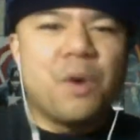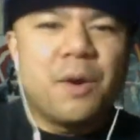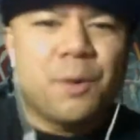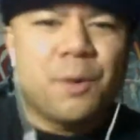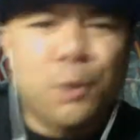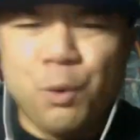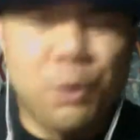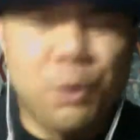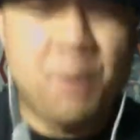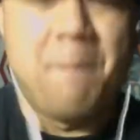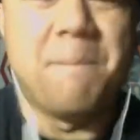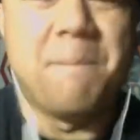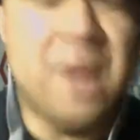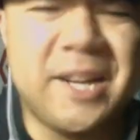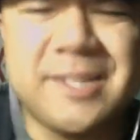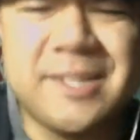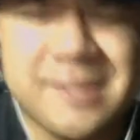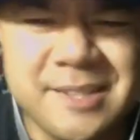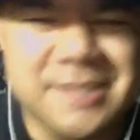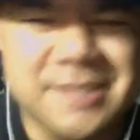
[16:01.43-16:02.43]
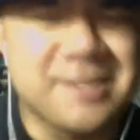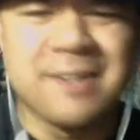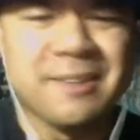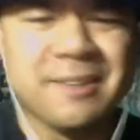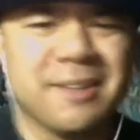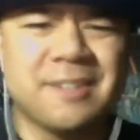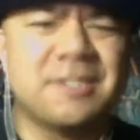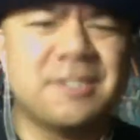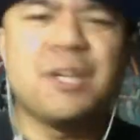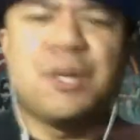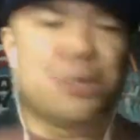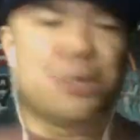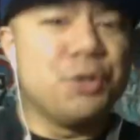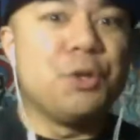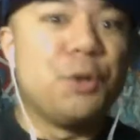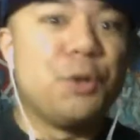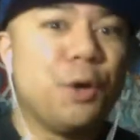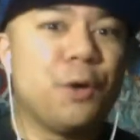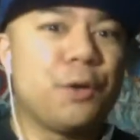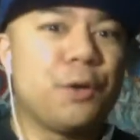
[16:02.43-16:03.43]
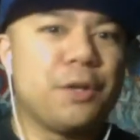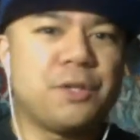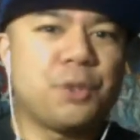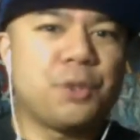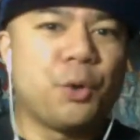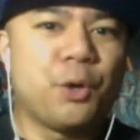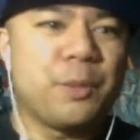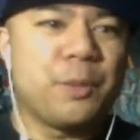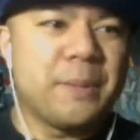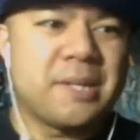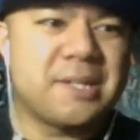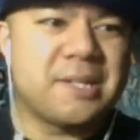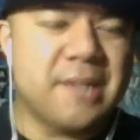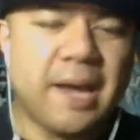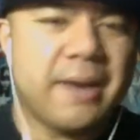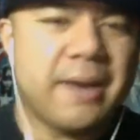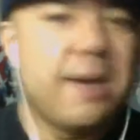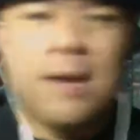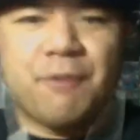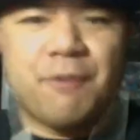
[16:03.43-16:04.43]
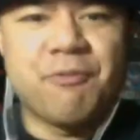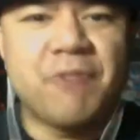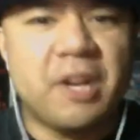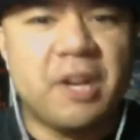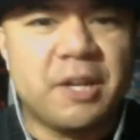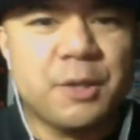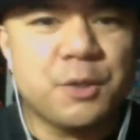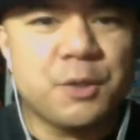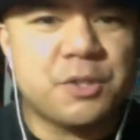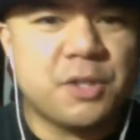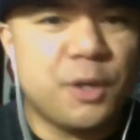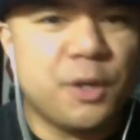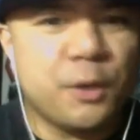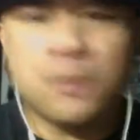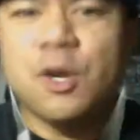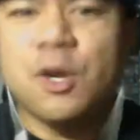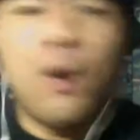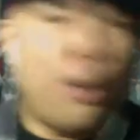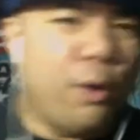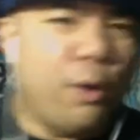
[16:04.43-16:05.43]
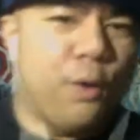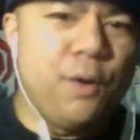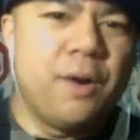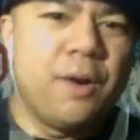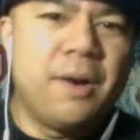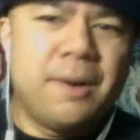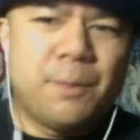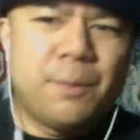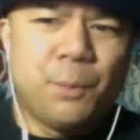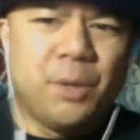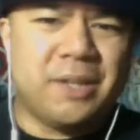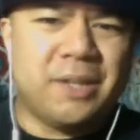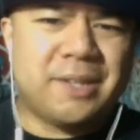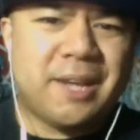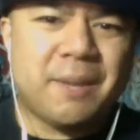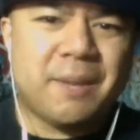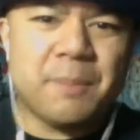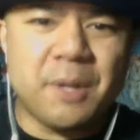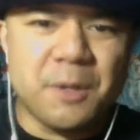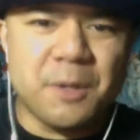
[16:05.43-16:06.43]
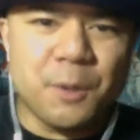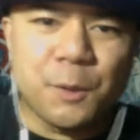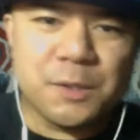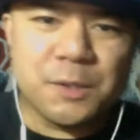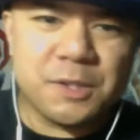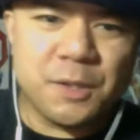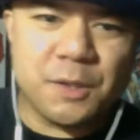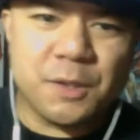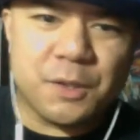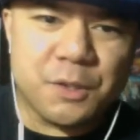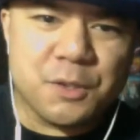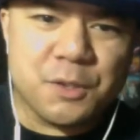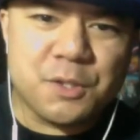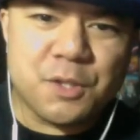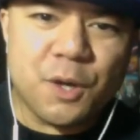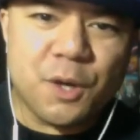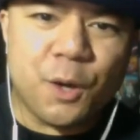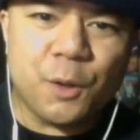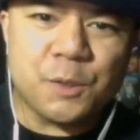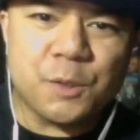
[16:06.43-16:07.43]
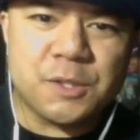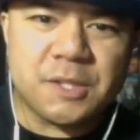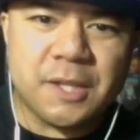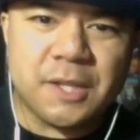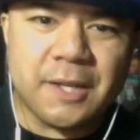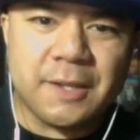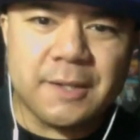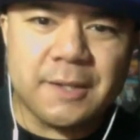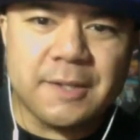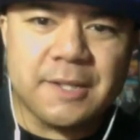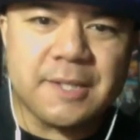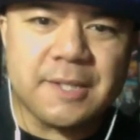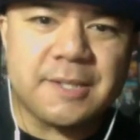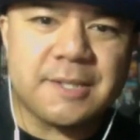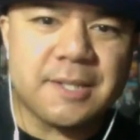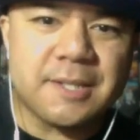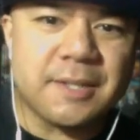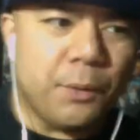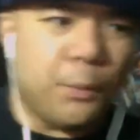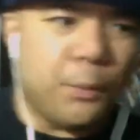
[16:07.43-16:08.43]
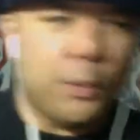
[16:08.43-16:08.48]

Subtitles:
who the best is unless you go to the tournaments that Vinny used to host, or what Ken Mendoza used to host in DC.